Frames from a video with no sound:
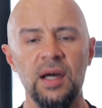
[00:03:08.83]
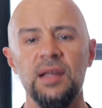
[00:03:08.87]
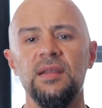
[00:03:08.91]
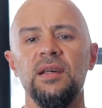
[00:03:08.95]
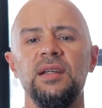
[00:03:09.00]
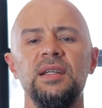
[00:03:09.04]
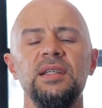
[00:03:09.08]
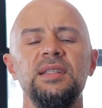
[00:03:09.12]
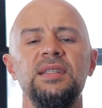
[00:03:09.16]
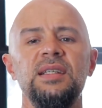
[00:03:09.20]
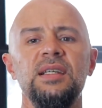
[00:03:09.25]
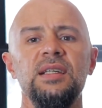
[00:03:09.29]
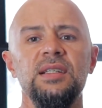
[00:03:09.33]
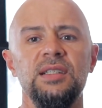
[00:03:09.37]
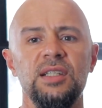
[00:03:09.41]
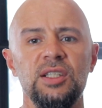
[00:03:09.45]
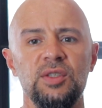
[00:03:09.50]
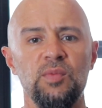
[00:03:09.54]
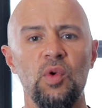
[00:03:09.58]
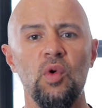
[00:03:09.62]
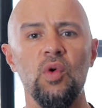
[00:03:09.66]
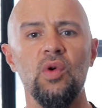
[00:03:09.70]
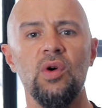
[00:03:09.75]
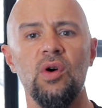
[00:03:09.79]
The disease
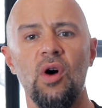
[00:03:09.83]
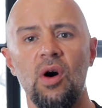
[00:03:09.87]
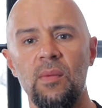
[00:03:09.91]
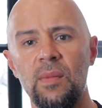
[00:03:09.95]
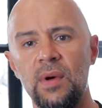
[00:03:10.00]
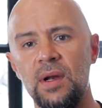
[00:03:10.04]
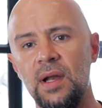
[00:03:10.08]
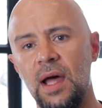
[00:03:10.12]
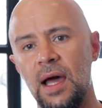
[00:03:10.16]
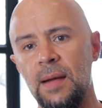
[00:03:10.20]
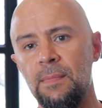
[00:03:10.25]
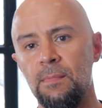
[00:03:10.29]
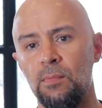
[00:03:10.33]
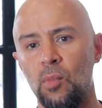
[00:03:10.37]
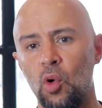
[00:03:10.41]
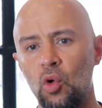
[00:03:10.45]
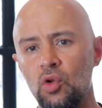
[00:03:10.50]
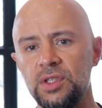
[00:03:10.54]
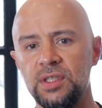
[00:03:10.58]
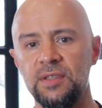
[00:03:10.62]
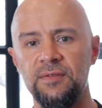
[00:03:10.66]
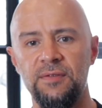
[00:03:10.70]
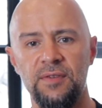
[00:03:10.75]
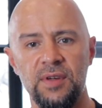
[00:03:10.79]
is more common and
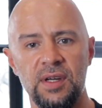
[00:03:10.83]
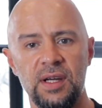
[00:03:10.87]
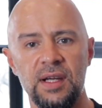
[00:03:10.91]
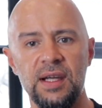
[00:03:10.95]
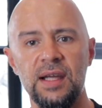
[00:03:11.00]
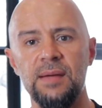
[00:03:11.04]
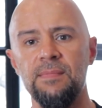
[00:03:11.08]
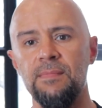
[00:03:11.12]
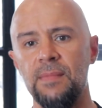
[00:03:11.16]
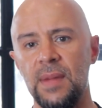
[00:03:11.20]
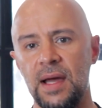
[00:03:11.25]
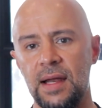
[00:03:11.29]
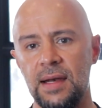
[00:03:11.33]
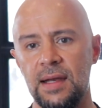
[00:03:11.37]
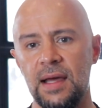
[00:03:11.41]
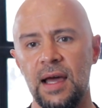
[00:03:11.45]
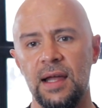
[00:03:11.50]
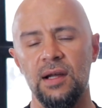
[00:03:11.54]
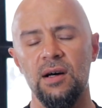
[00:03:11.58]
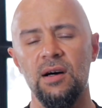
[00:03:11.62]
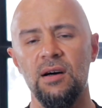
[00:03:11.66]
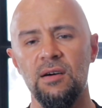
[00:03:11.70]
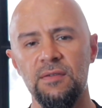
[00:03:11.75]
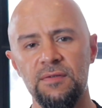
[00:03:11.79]
more severe in men
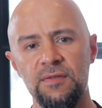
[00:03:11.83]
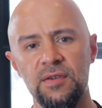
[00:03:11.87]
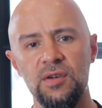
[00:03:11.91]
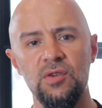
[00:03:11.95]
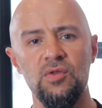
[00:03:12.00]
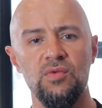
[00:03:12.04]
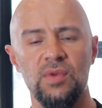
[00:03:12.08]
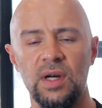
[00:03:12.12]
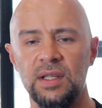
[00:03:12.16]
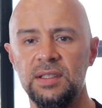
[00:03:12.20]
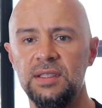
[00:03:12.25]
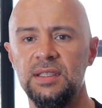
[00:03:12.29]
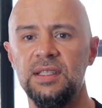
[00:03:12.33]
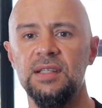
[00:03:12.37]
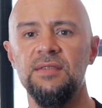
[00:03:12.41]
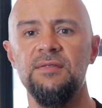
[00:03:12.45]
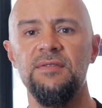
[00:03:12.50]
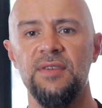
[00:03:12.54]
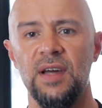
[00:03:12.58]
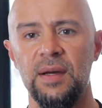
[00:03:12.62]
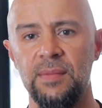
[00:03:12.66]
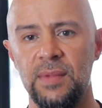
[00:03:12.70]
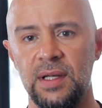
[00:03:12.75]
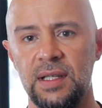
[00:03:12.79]
and often runs in
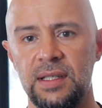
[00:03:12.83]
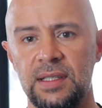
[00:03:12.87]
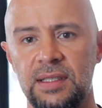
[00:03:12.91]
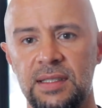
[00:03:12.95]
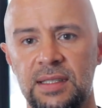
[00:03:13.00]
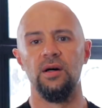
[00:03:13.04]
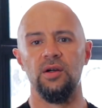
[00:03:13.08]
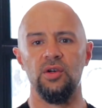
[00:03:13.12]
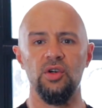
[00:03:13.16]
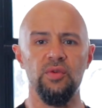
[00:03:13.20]
families.